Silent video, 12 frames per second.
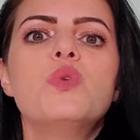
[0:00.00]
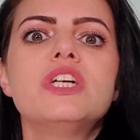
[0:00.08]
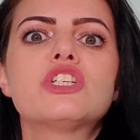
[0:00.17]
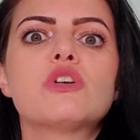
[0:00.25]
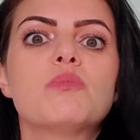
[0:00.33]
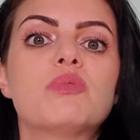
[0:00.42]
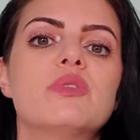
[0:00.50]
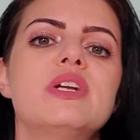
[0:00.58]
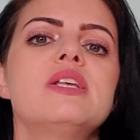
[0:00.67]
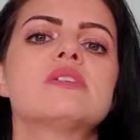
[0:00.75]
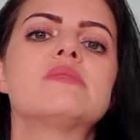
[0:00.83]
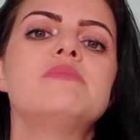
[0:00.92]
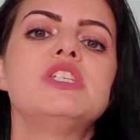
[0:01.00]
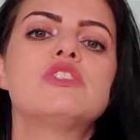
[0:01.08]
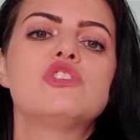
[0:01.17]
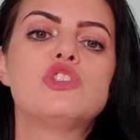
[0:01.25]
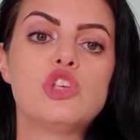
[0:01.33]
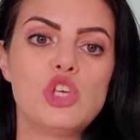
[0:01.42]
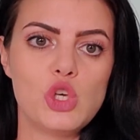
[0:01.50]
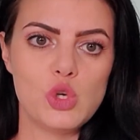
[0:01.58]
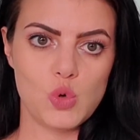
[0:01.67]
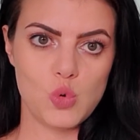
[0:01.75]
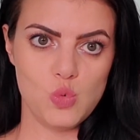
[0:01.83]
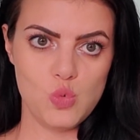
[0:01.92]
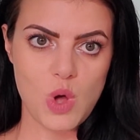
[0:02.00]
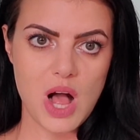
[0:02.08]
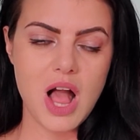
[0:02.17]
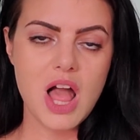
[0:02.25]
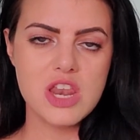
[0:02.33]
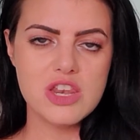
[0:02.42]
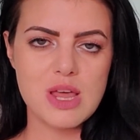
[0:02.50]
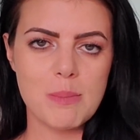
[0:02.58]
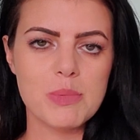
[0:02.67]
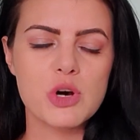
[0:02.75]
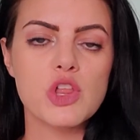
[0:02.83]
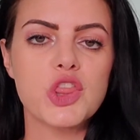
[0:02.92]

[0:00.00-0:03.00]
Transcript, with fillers: Which brings me to number